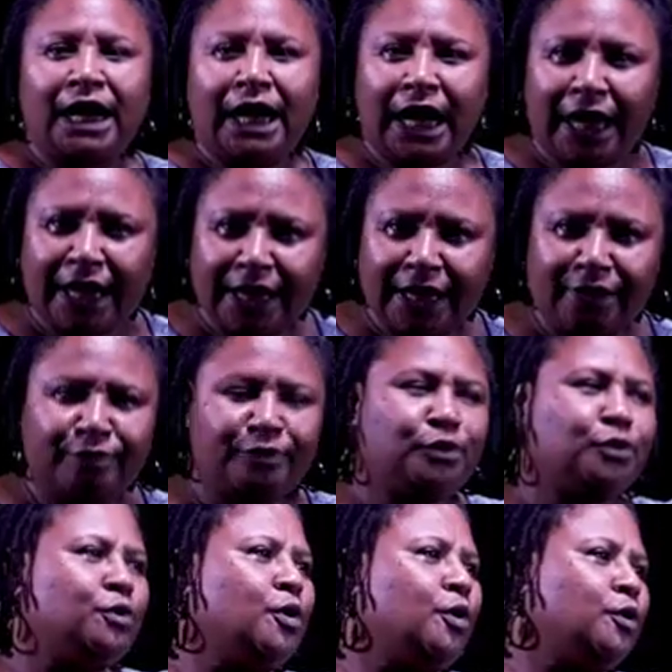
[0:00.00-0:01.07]
I have
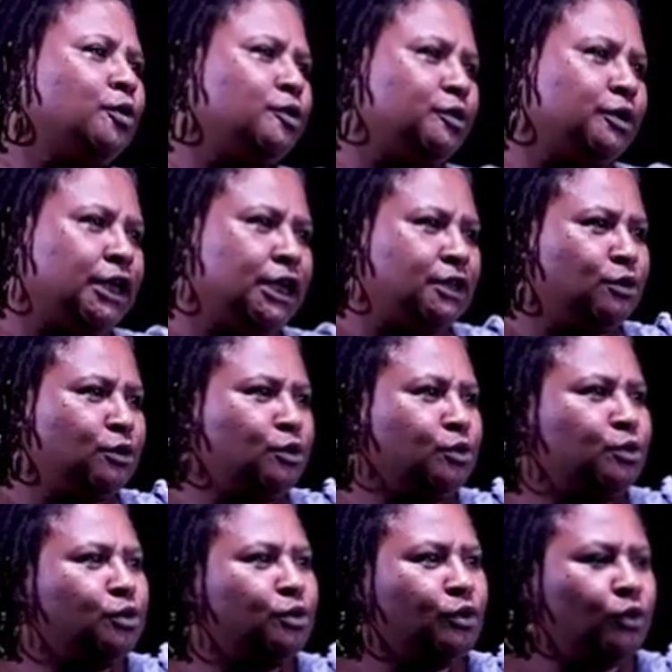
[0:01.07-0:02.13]
to go to get
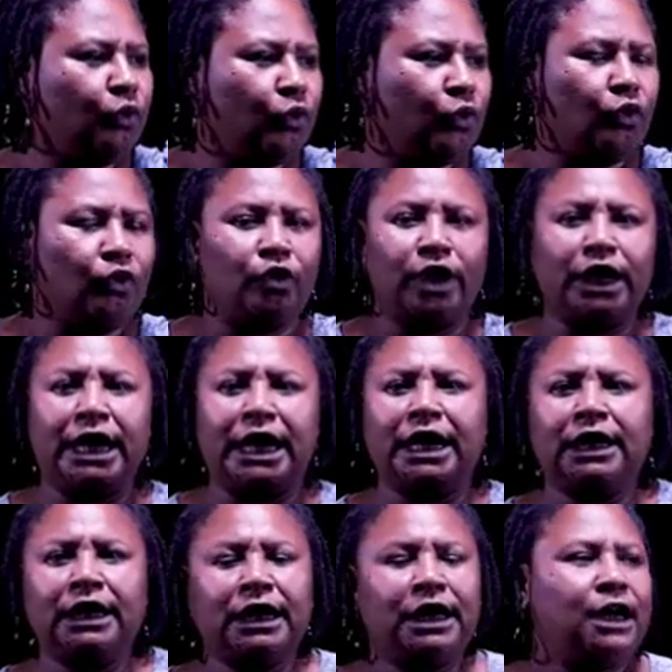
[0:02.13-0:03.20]
to Hohola,
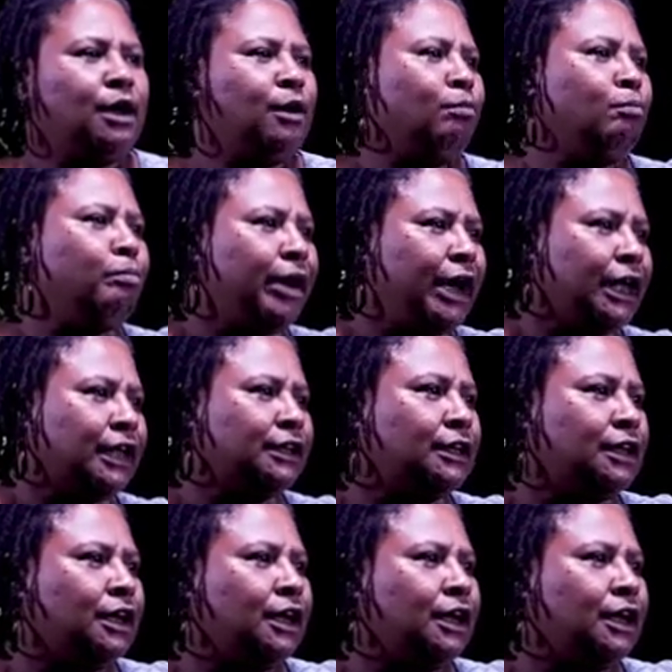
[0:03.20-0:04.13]
but